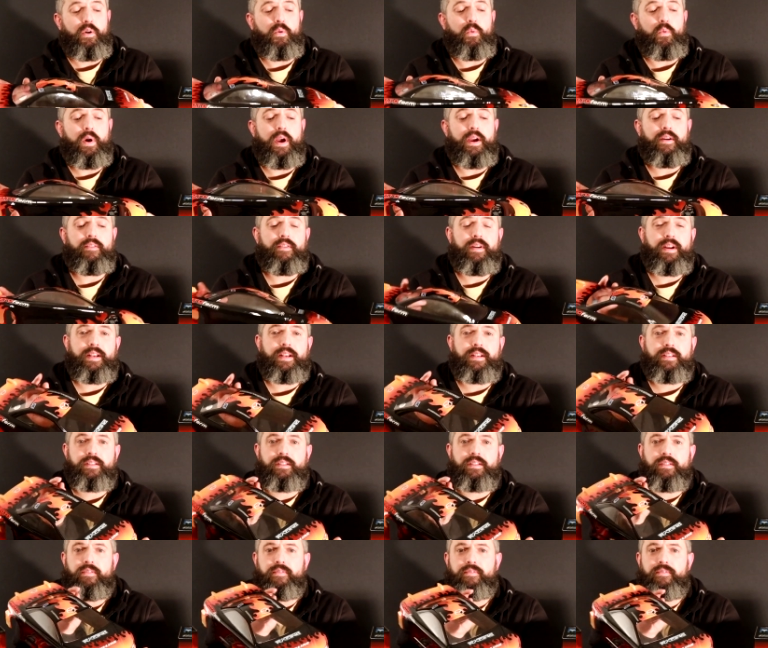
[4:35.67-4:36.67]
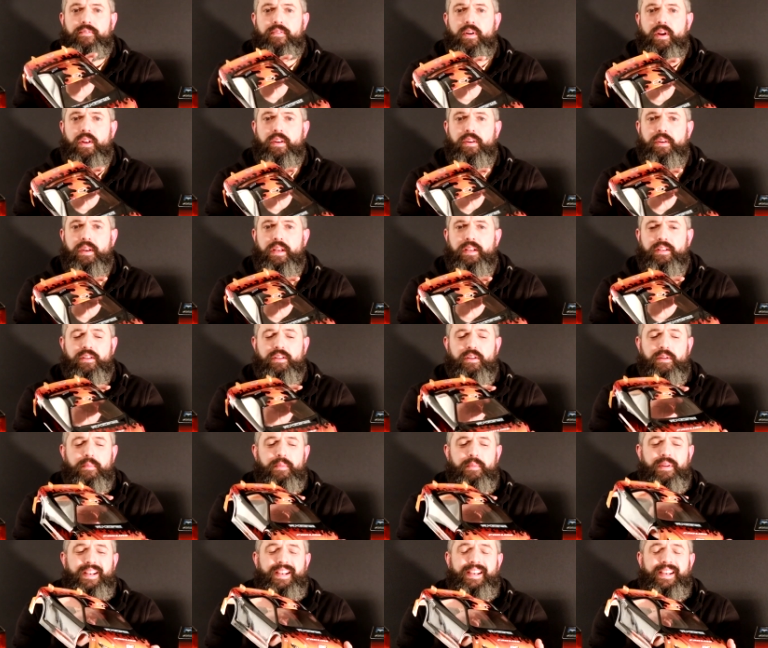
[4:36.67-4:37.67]
whereas the front has
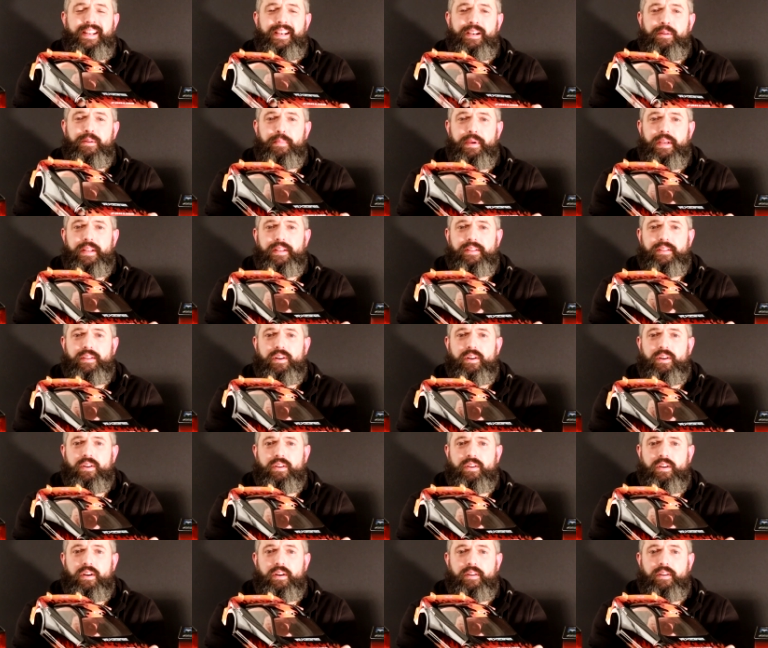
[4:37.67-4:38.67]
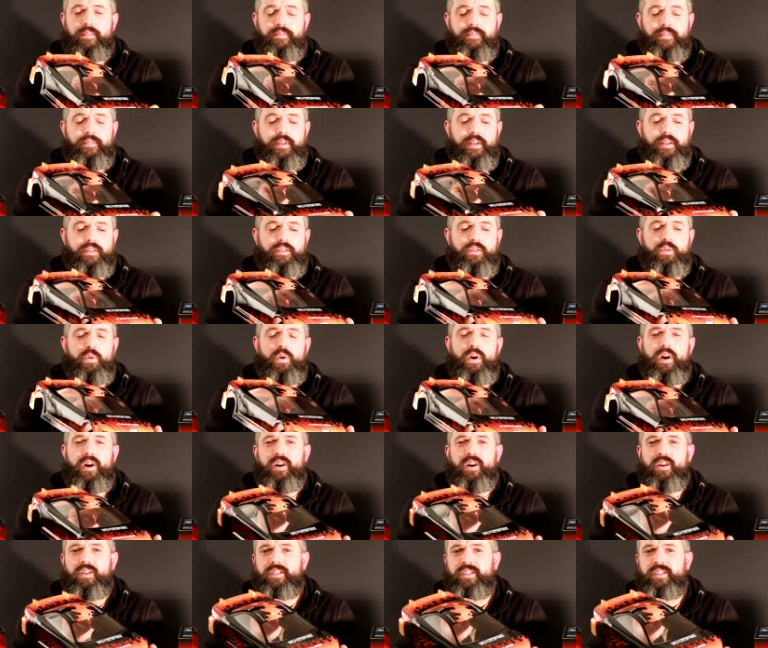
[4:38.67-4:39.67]
become a little bit darker. It's quite
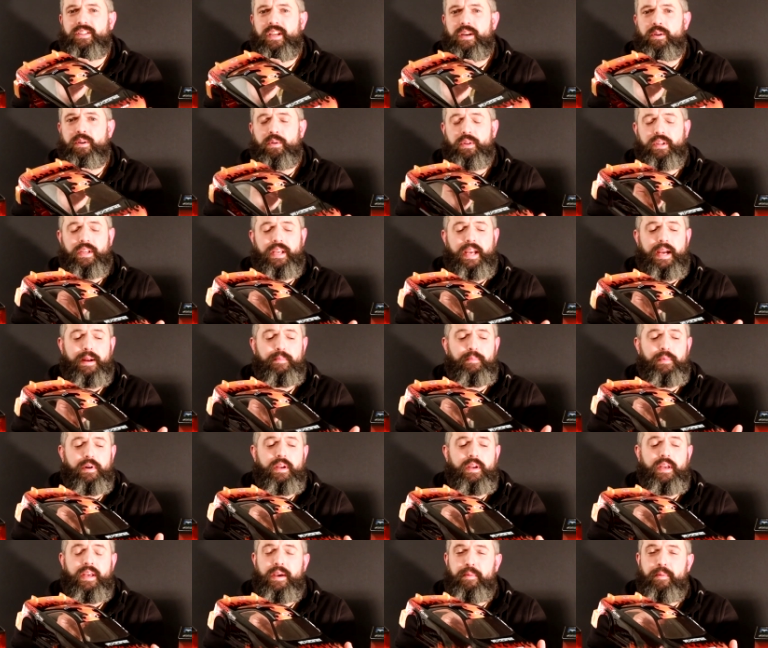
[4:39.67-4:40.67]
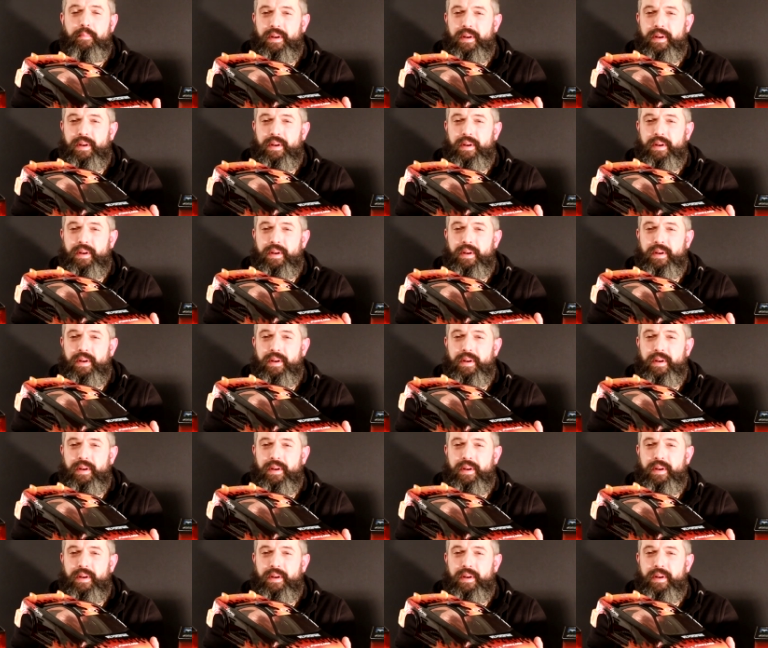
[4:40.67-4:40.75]
hard to tell on the camera,